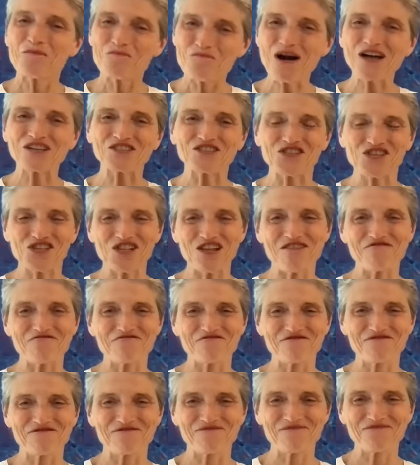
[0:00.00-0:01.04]
Much
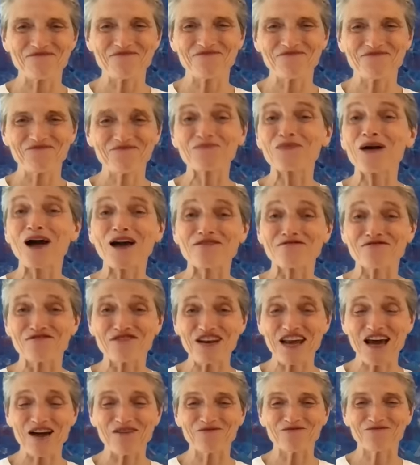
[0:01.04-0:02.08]
love. Bye for
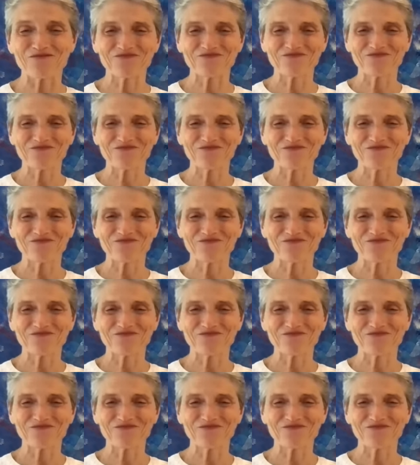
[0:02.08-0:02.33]
now.